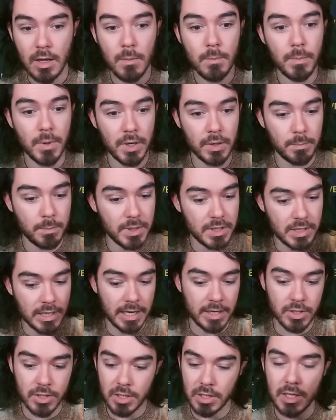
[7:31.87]
but
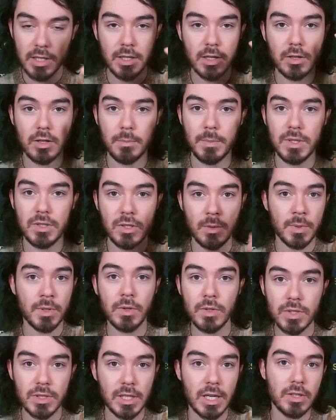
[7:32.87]
potentially there could be some of
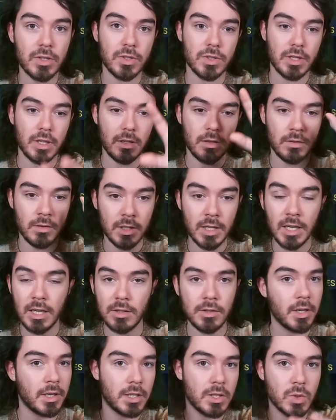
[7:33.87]
those stages that you
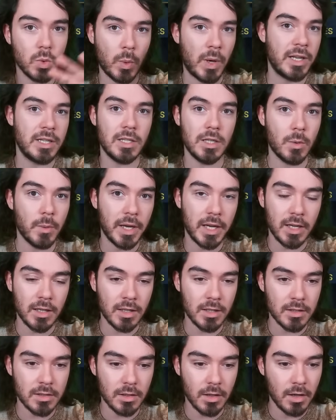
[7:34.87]
need like 20
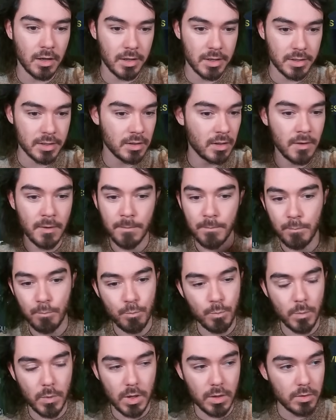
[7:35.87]
awakening stars
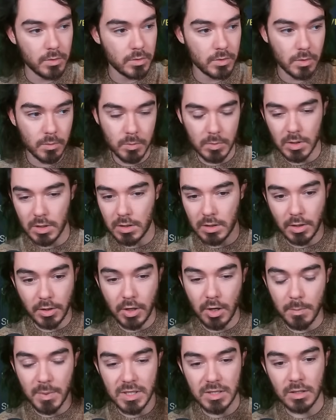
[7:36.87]
there
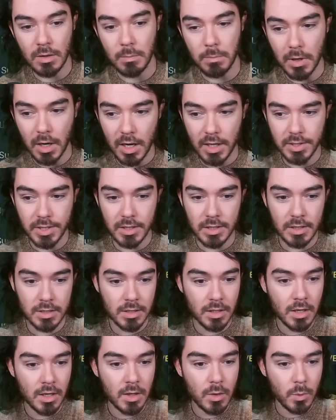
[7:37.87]
could be some bosses
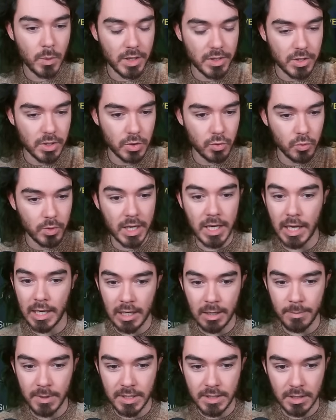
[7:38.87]
where it's just really
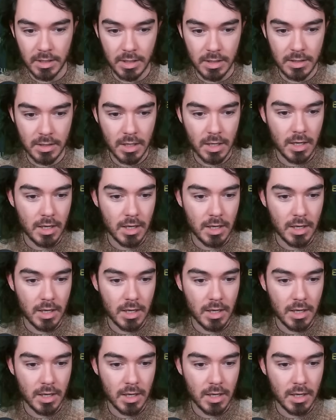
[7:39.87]
limited